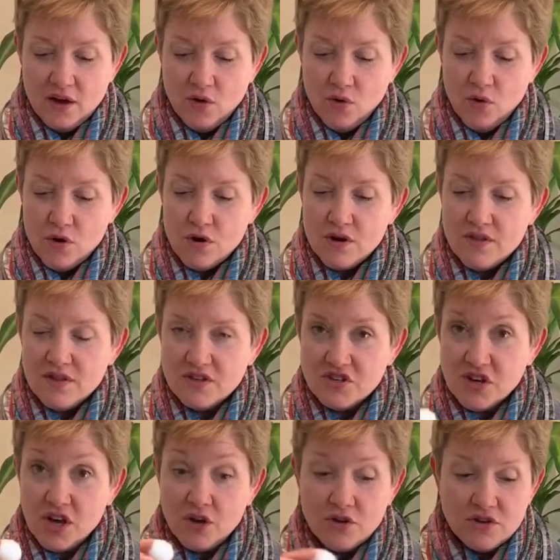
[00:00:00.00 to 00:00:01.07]
Or the
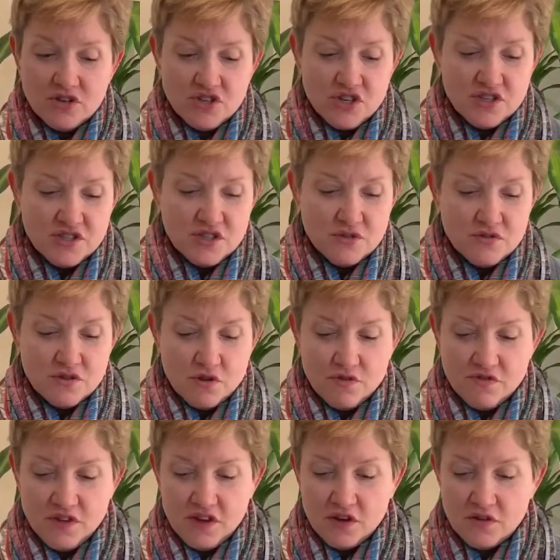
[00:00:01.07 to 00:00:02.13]
child could just use their
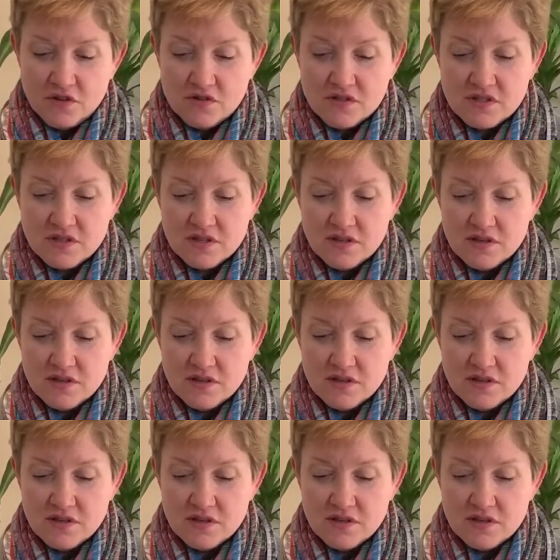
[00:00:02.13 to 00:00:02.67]
fingers